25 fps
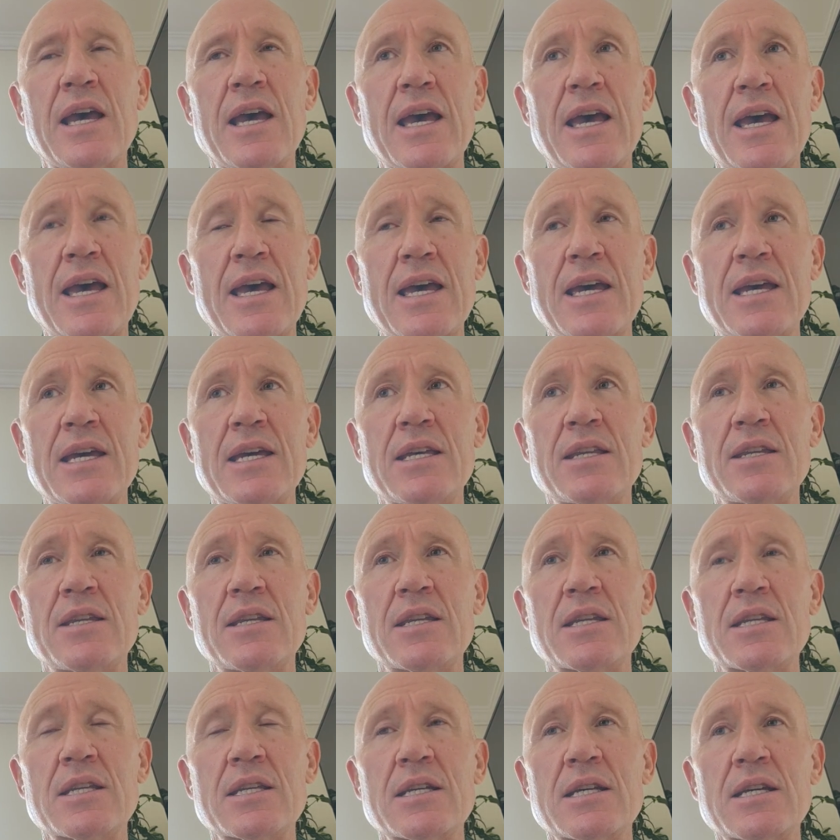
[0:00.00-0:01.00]

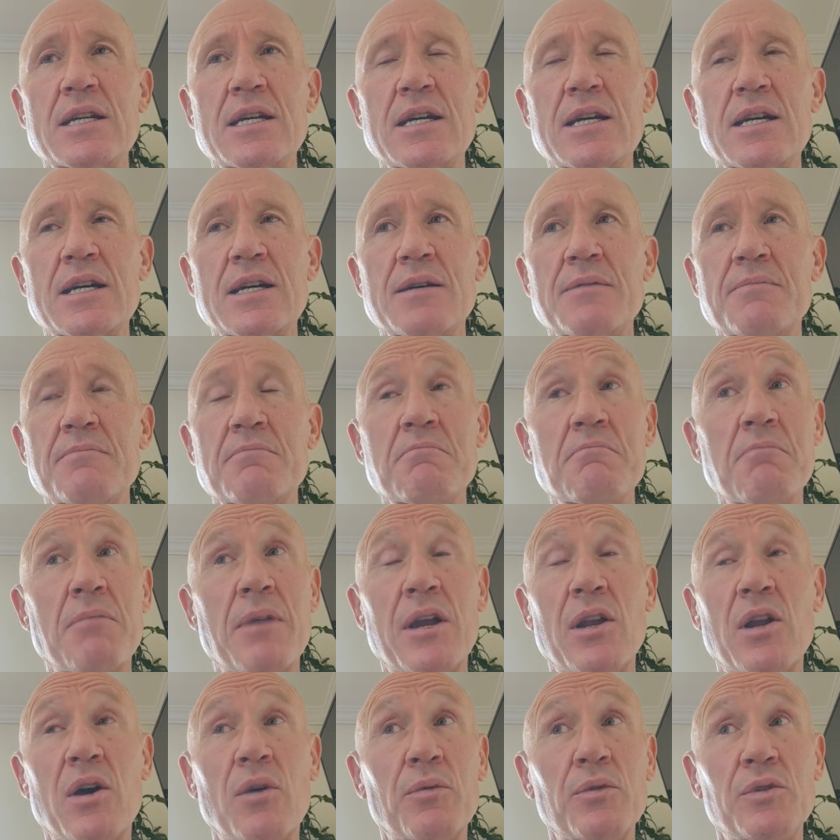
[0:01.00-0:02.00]
And
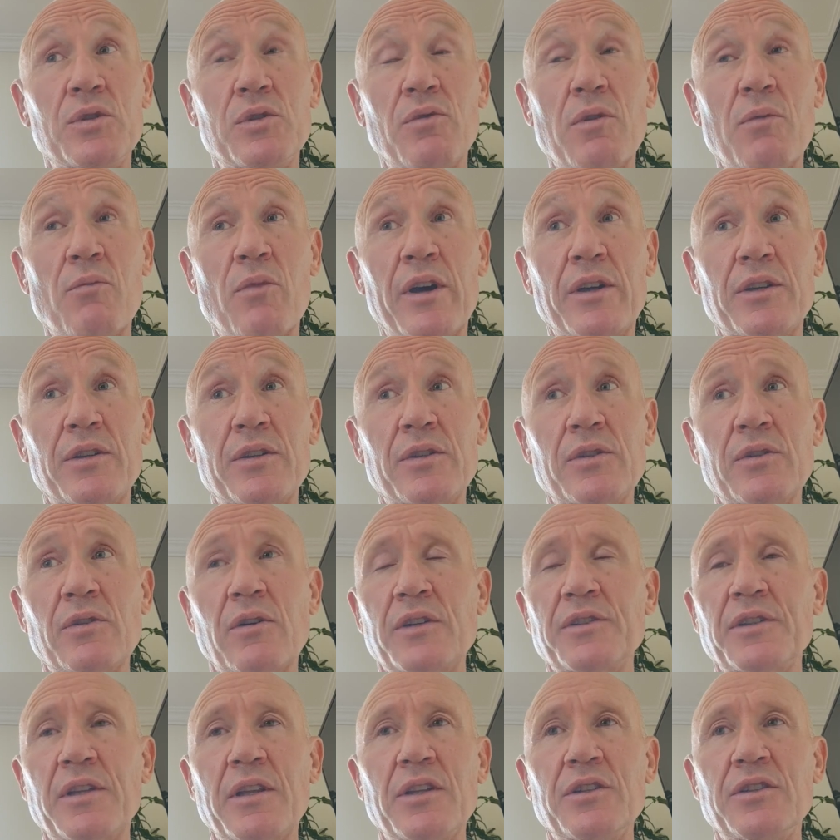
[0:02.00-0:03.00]
when I was doing my
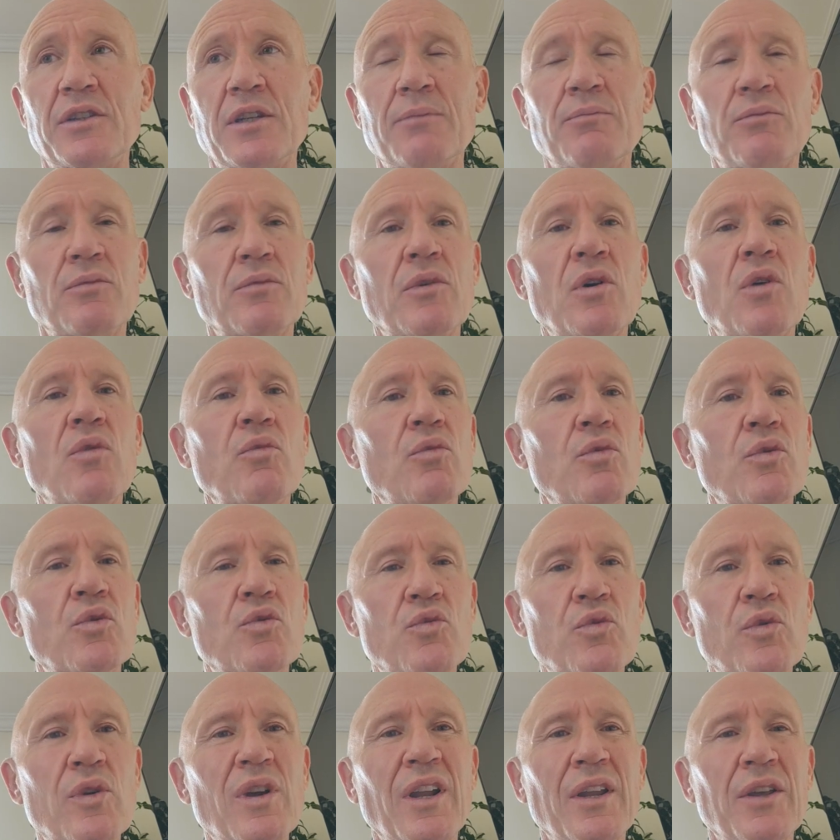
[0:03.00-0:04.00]
exercise at the gym, it would
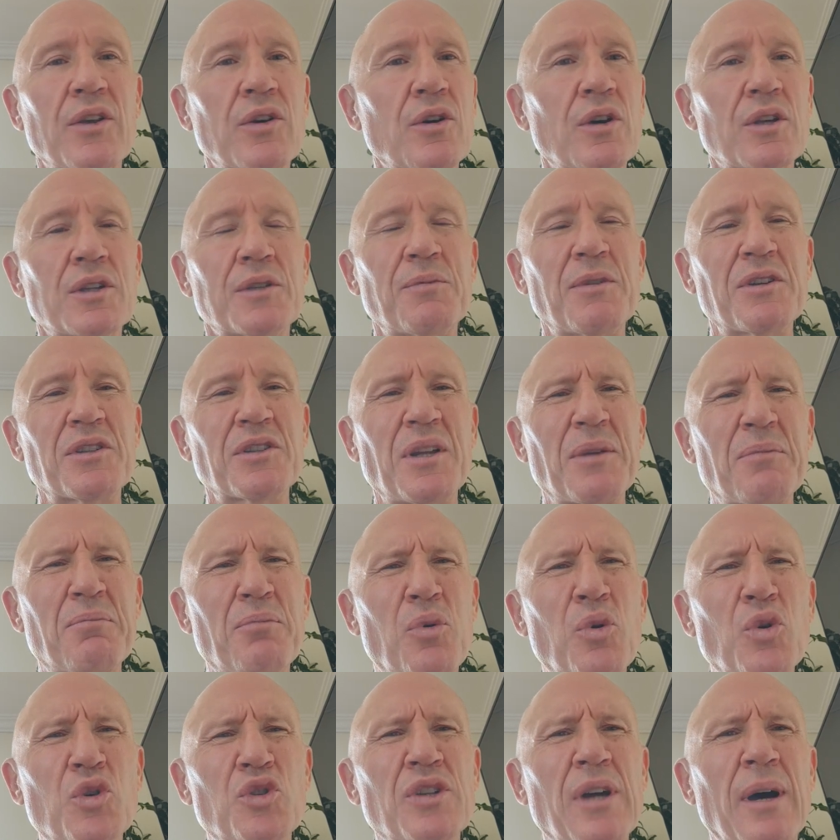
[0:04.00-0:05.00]
really hurt, especially
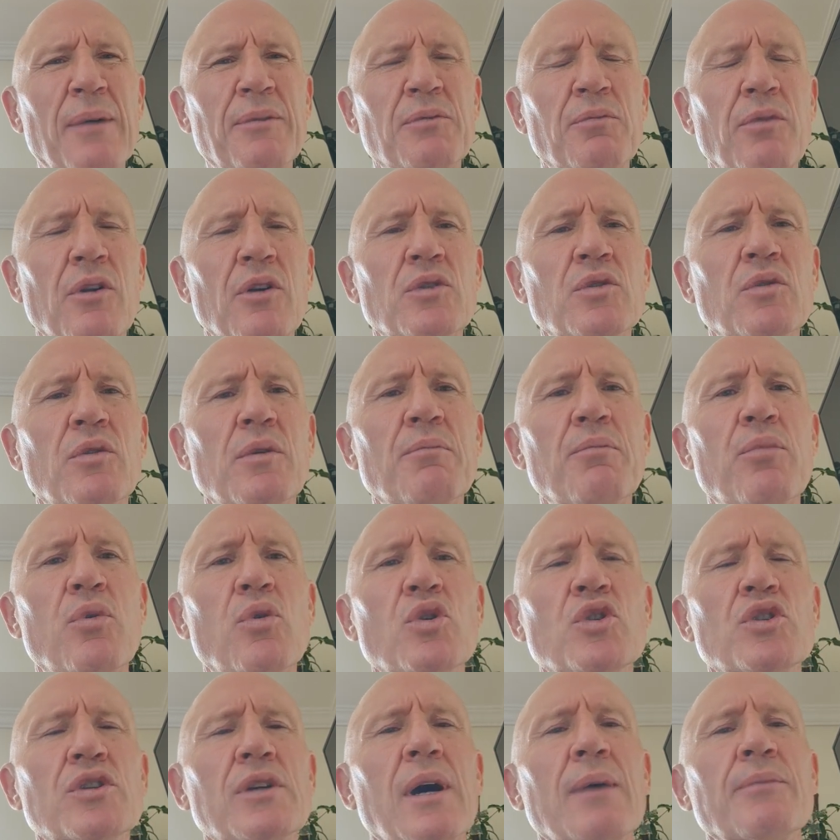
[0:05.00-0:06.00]
push-ups. When I was doing
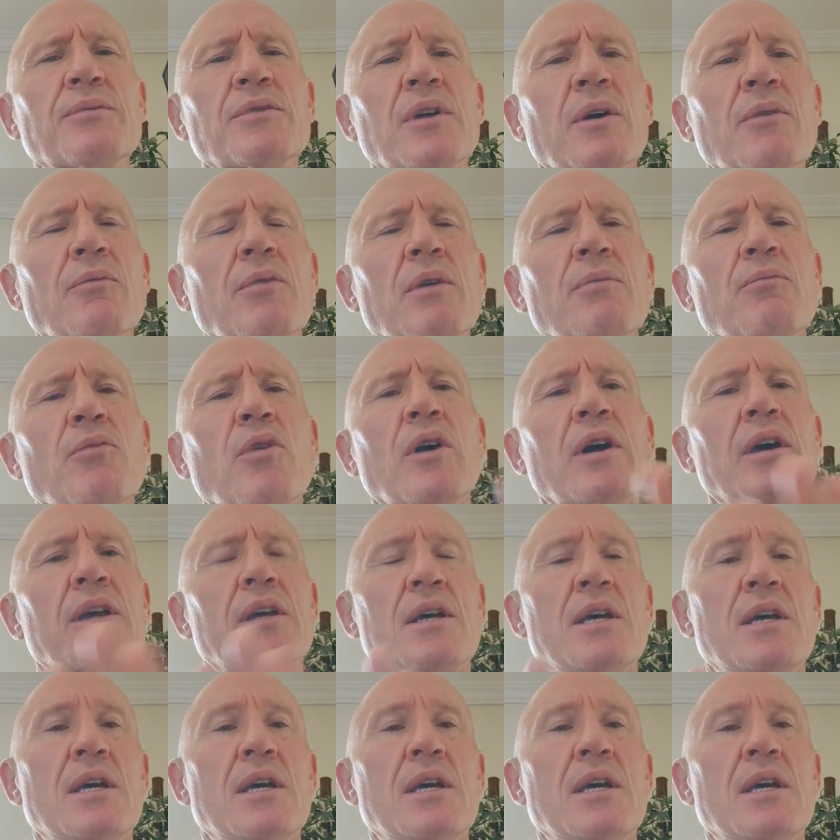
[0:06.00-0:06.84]
push-ups, so when my